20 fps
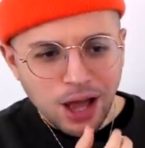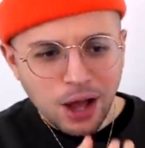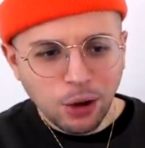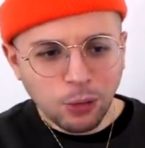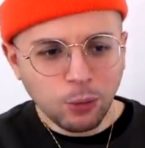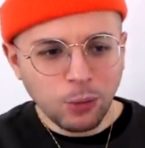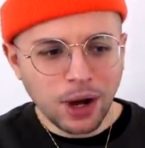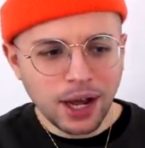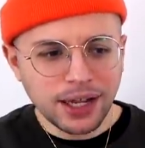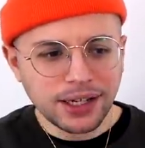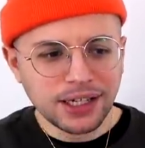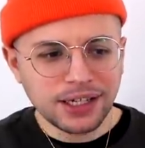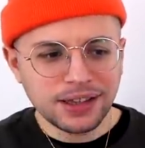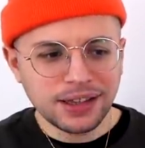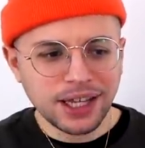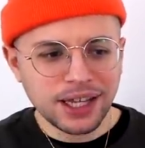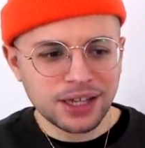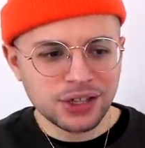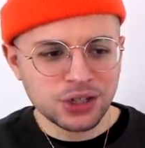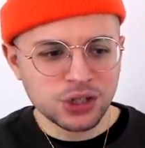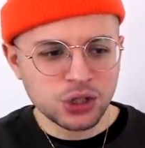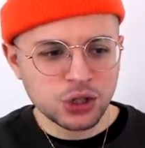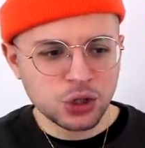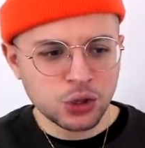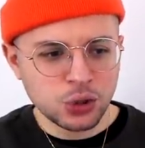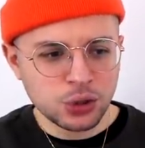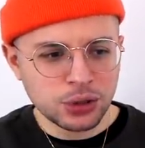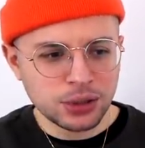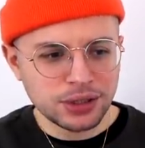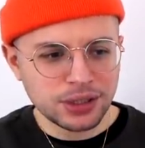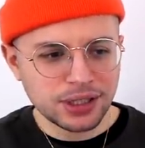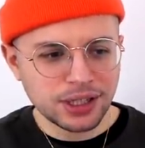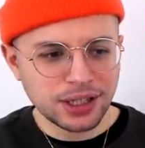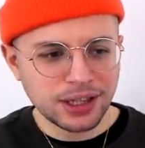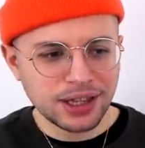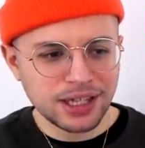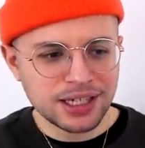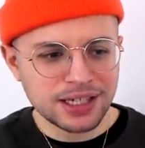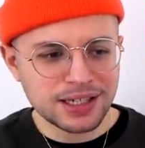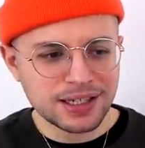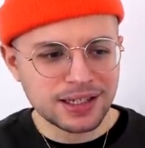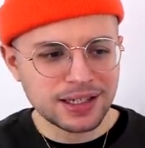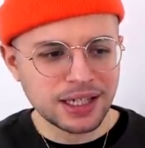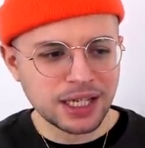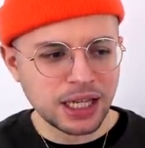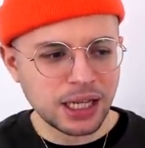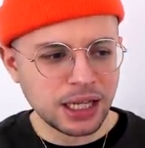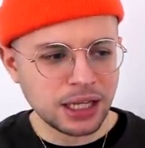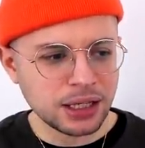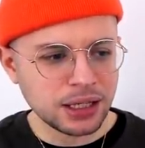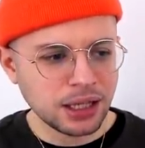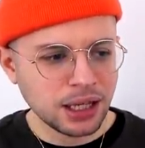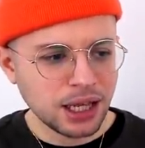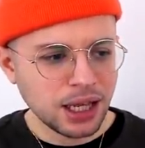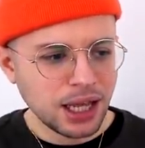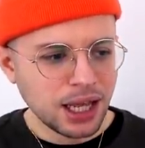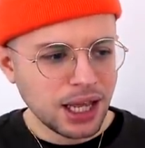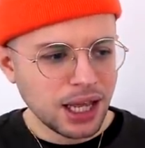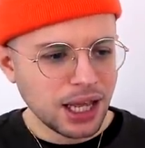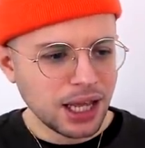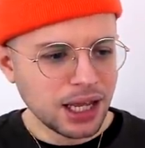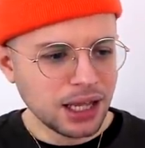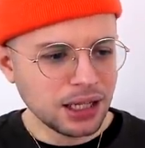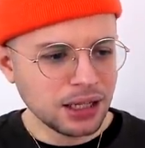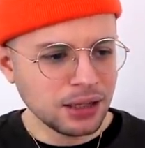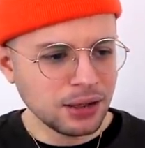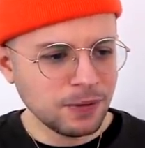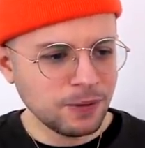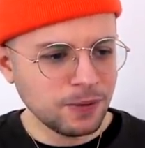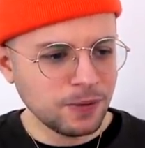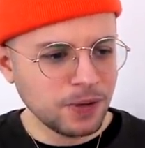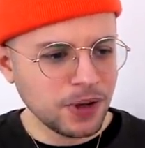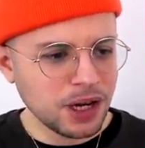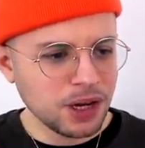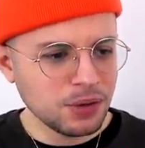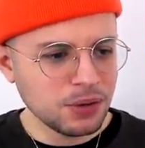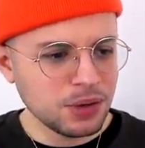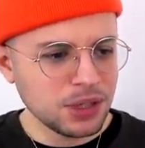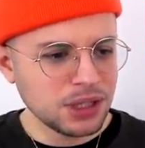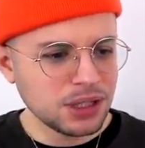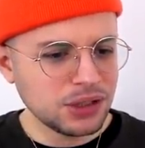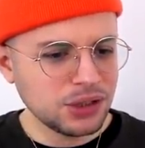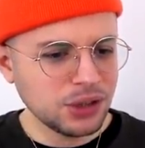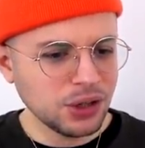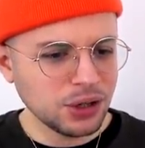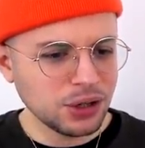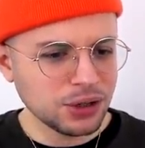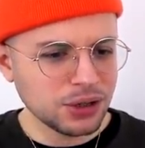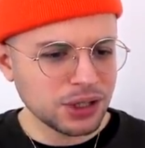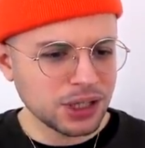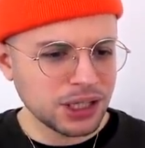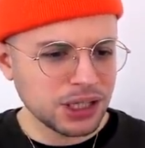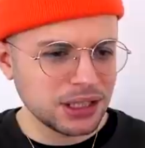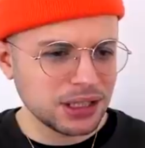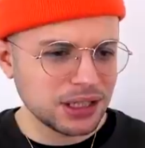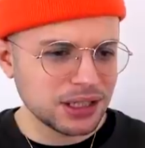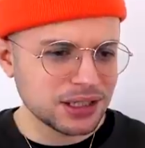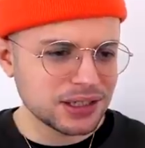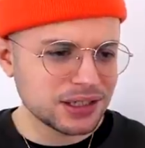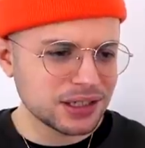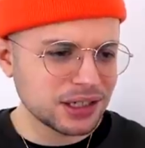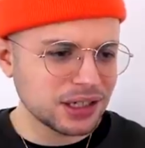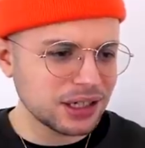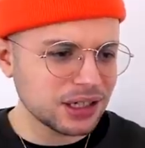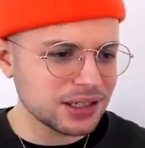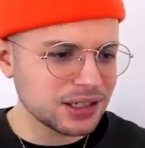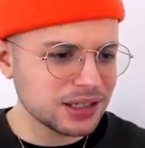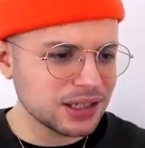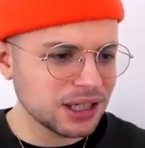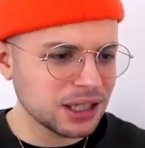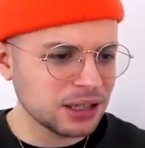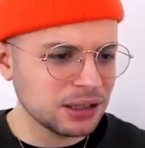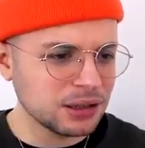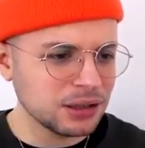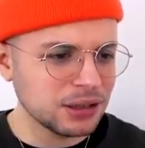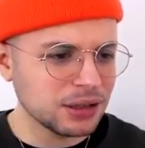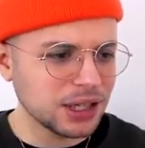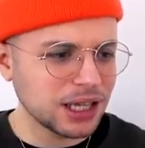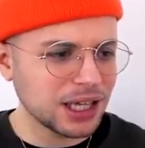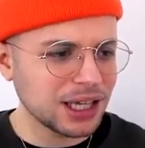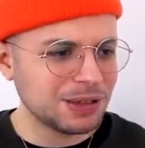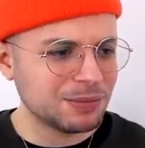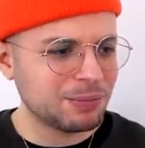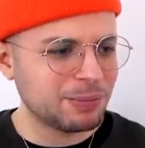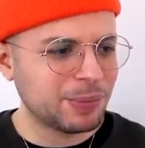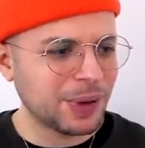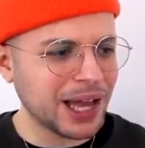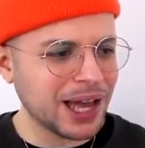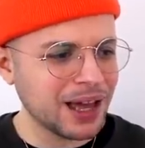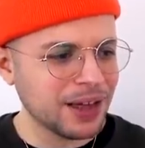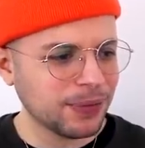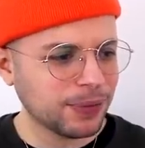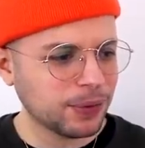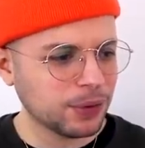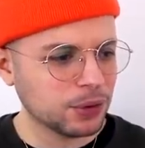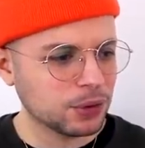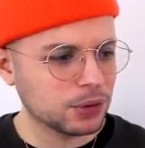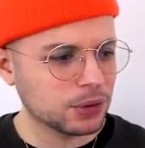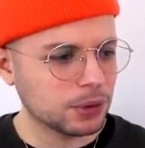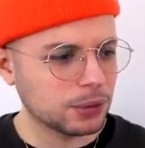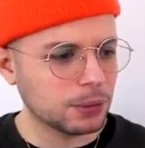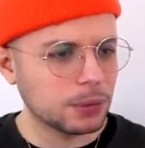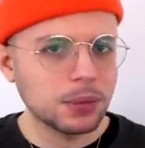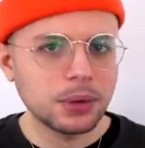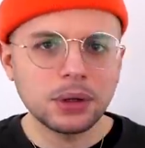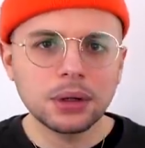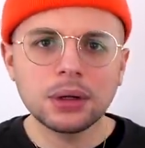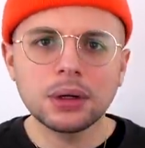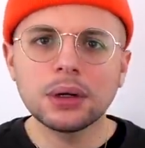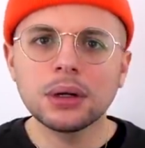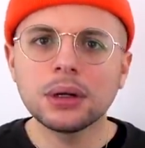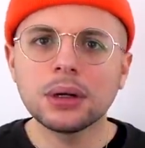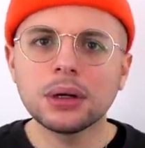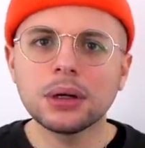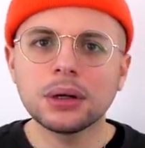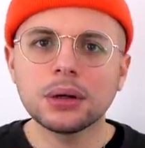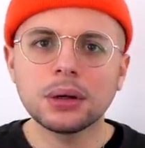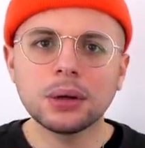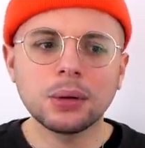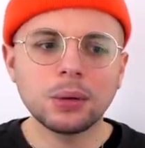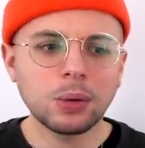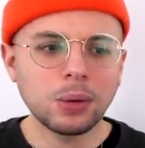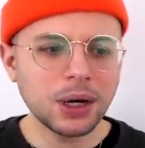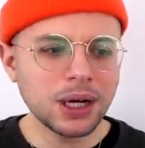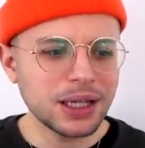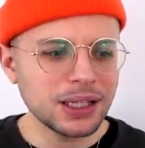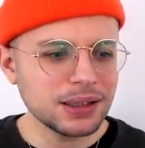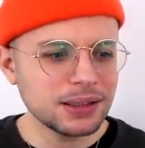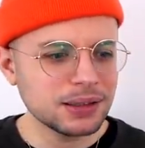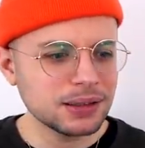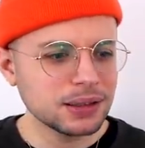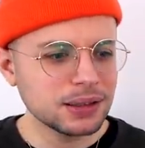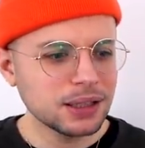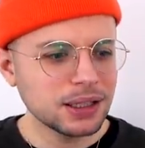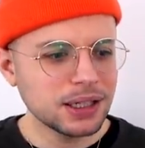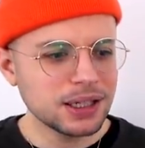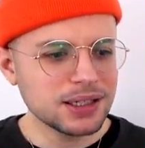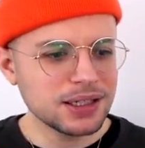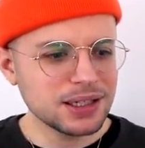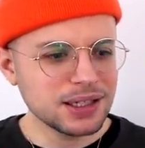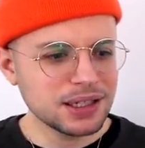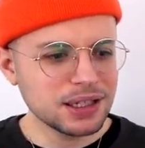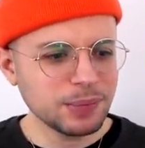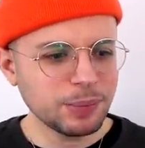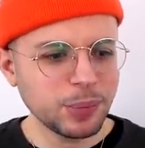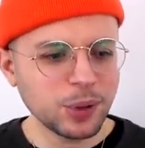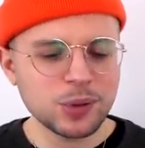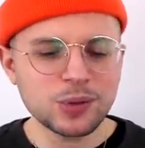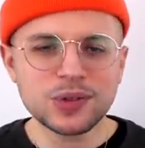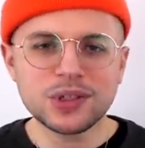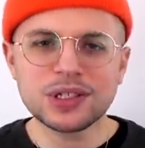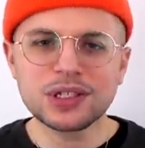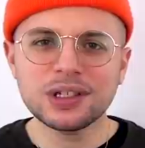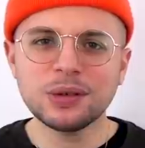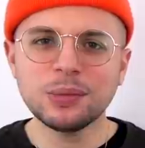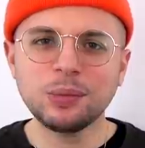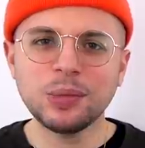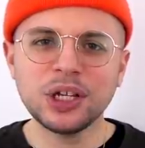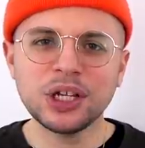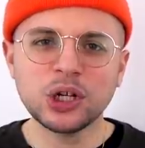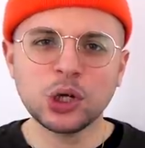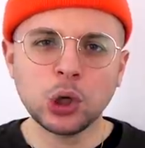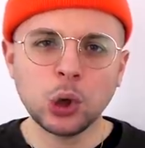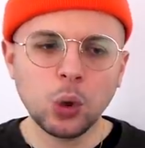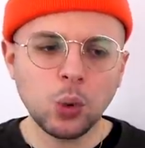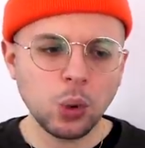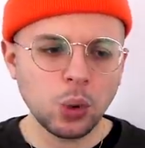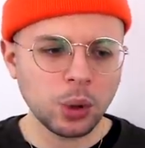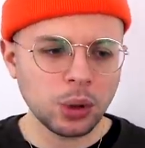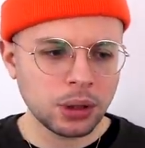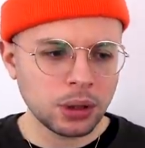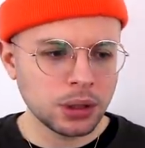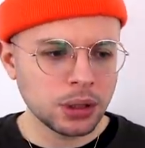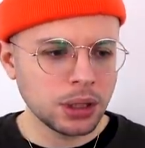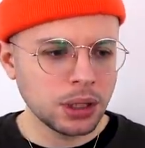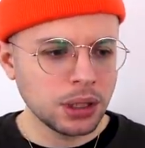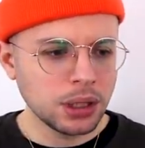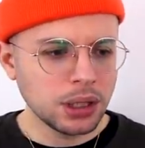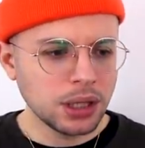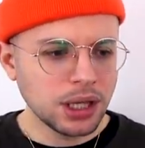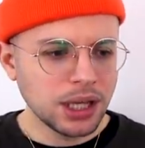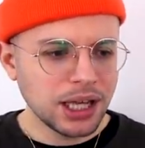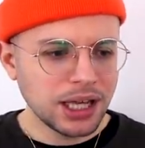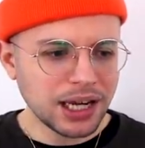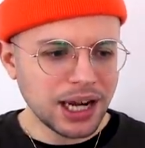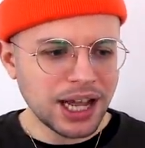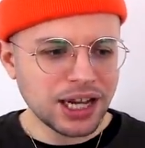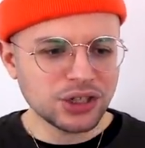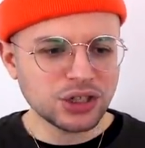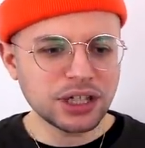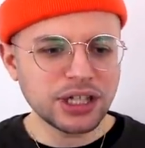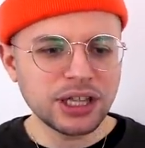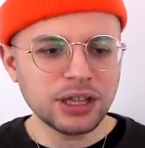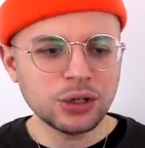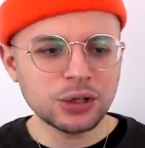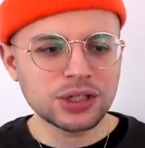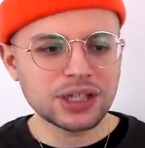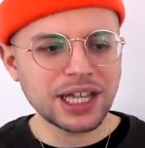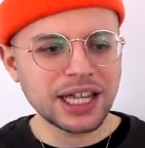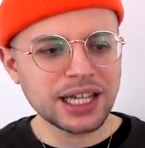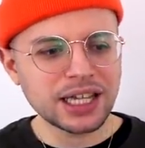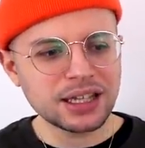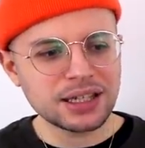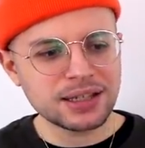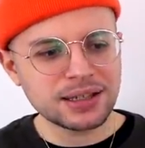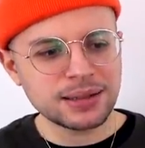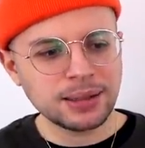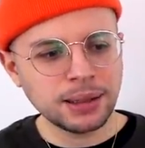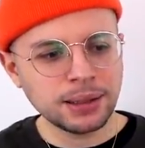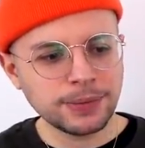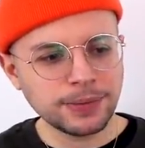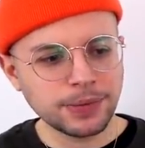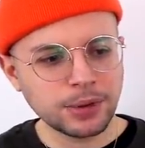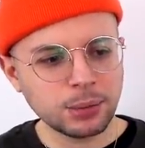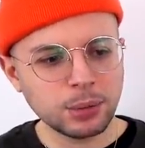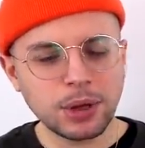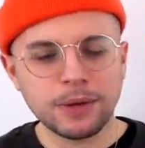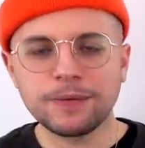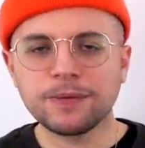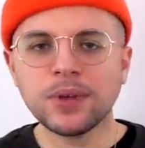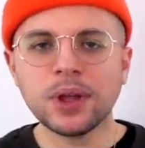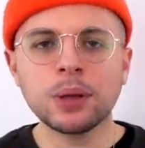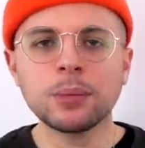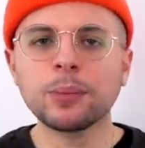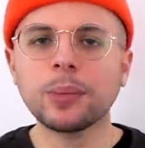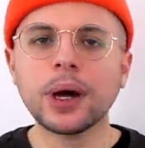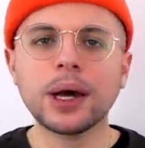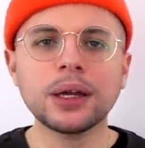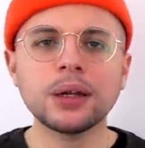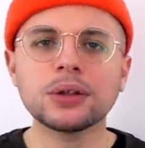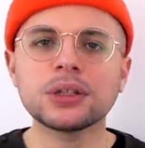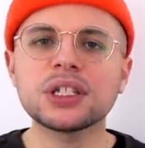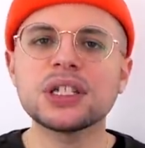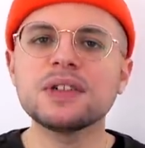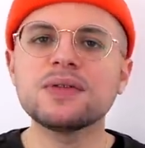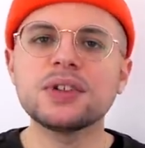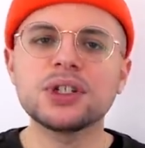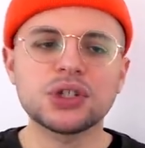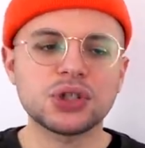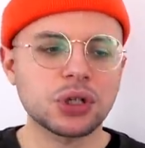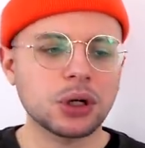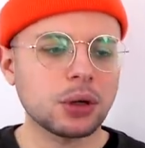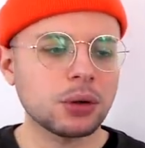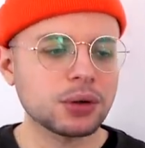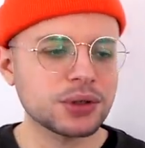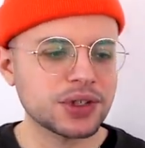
Why did they shoot this scene in a very dirty, disgusting looking bathroom? What? Is this supposed to be cool? It actually looks like a scene from a vampire TV show or